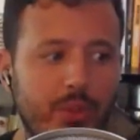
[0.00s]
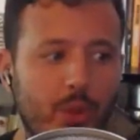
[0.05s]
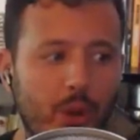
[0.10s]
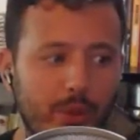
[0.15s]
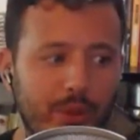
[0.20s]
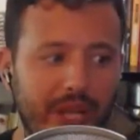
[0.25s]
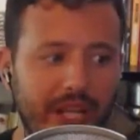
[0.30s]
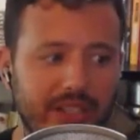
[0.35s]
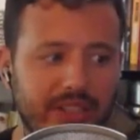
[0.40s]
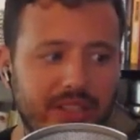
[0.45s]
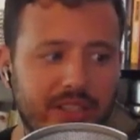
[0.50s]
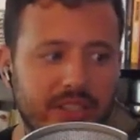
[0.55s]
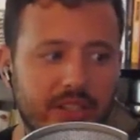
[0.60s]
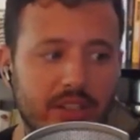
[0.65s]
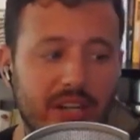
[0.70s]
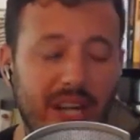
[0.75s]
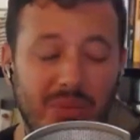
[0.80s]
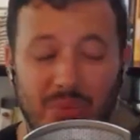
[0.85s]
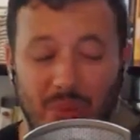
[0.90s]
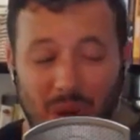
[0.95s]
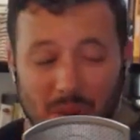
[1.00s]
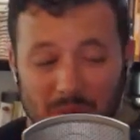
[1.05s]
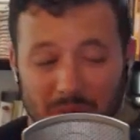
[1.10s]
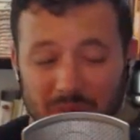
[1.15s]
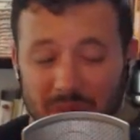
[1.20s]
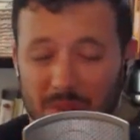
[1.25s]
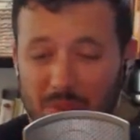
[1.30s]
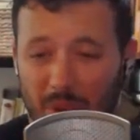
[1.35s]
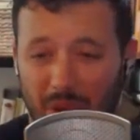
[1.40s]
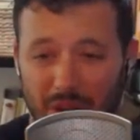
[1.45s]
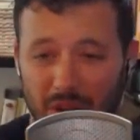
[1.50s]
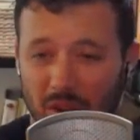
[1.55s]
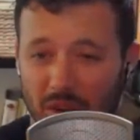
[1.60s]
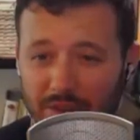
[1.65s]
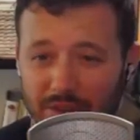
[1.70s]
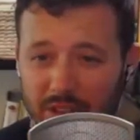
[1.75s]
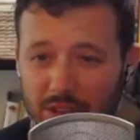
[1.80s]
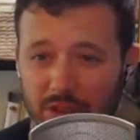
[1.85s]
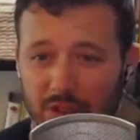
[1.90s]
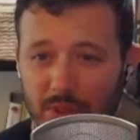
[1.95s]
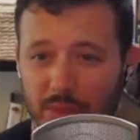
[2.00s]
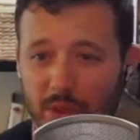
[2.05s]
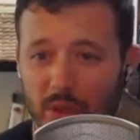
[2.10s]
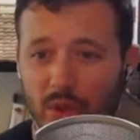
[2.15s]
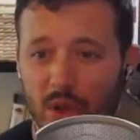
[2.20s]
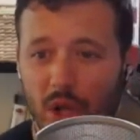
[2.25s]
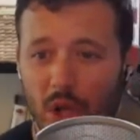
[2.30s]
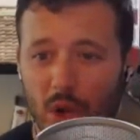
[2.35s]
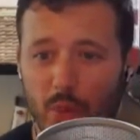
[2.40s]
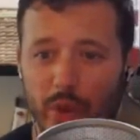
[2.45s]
more pacier and probably better off the dribble,